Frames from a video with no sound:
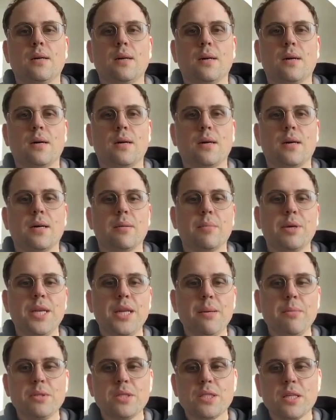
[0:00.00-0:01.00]
Hi, my
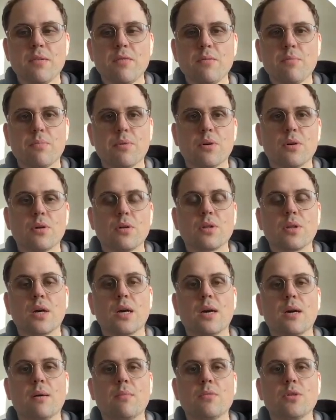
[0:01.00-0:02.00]
name is David Bolt.
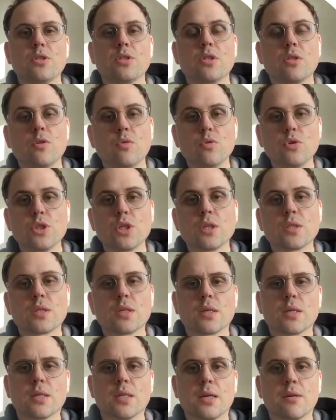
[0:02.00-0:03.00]
I'm a solutions
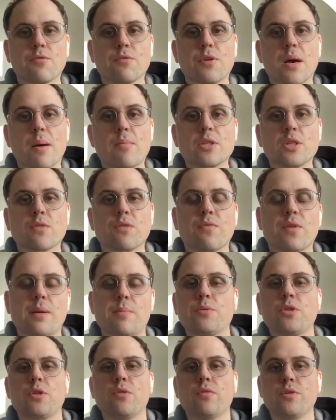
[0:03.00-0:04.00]
architect for Amazon Web
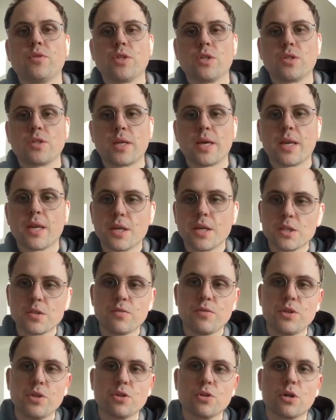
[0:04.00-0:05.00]
Services, and in this
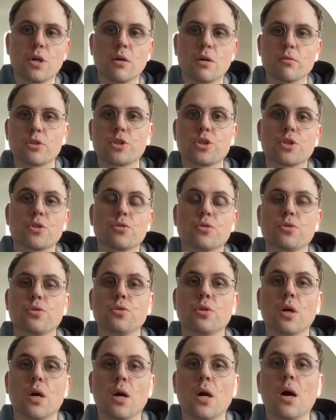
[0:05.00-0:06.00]
video I will show
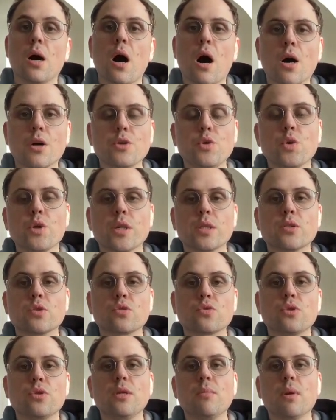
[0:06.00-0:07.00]
you how you can
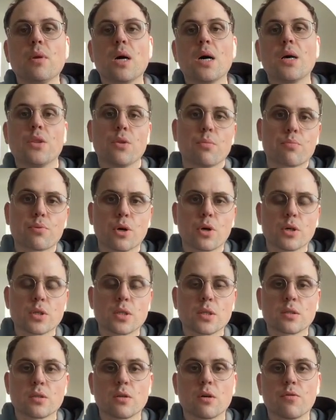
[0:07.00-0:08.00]
streamline the
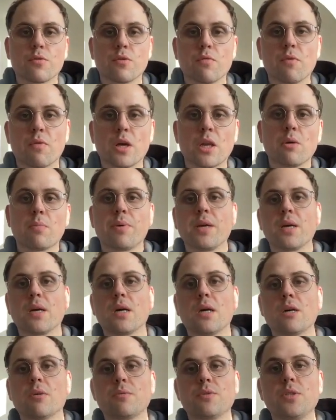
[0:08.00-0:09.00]
process of developing
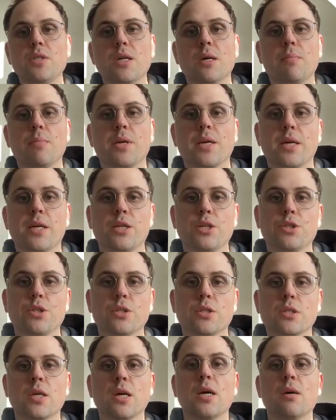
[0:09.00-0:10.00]
IoT
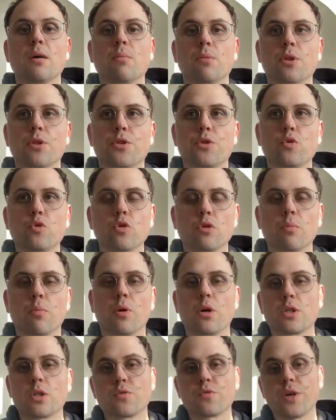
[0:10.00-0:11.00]
applications with
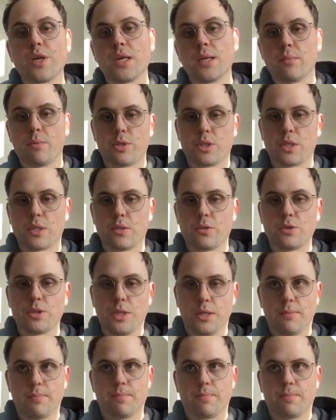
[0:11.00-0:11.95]
Toolbox for AWS IoT.